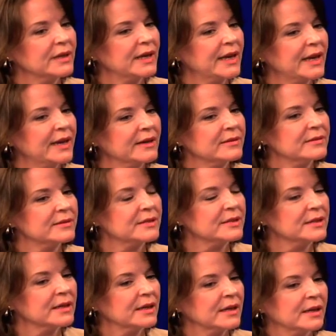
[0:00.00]
And
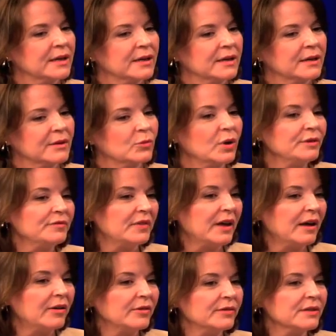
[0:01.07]
One for
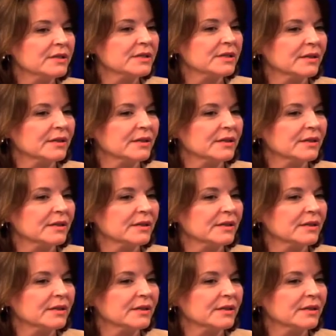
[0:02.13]
Health is,